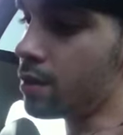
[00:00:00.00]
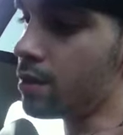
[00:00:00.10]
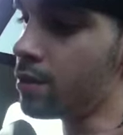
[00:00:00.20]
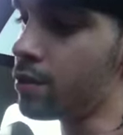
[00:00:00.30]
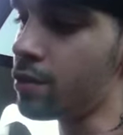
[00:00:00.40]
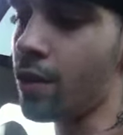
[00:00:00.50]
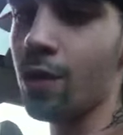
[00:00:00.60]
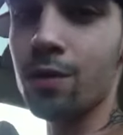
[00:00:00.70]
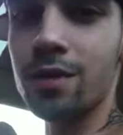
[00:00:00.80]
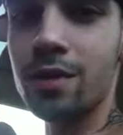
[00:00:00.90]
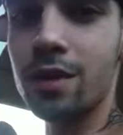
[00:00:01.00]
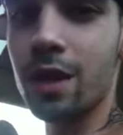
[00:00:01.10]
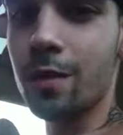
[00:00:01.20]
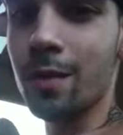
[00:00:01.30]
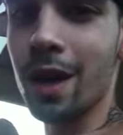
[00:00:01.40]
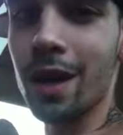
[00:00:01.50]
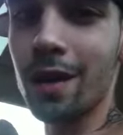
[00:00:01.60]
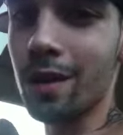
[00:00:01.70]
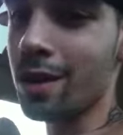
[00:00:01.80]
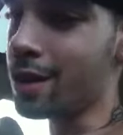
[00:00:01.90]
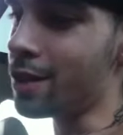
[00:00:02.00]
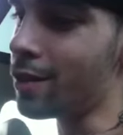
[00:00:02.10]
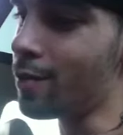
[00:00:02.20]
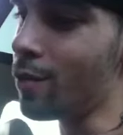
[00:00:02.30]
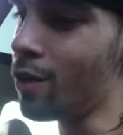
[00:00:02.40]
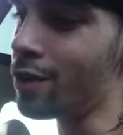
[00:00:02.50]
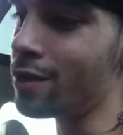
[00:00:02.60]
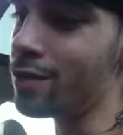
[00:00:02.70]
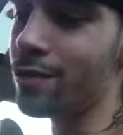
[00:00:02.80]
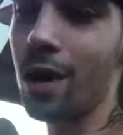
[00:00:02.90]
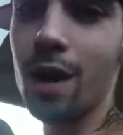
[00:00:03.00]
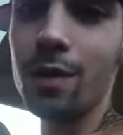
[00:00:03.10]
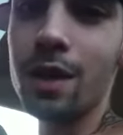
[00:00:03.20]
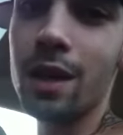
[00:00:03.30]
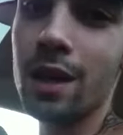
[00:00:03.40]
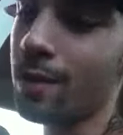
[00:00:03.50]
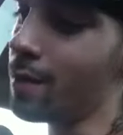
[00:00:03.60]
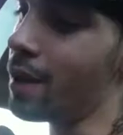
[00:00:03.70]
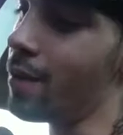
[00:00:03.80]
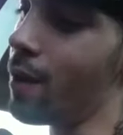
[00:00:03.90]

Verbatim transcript: In the zone and shit, man, early in the morning. You know how we kick it, man.